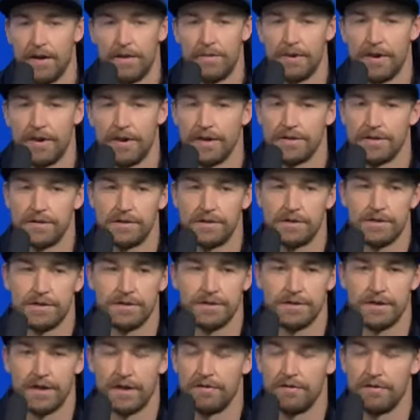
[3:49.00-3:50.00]
mean, it's
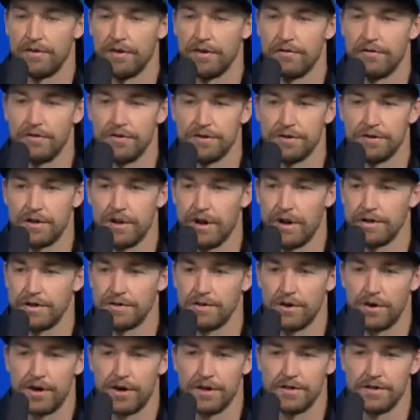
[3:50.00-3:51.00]
definitely a first-class
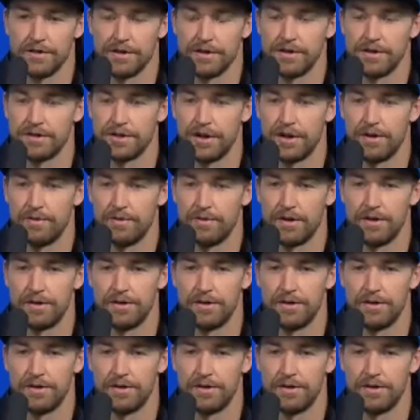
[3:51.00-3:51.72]
organization. I mean,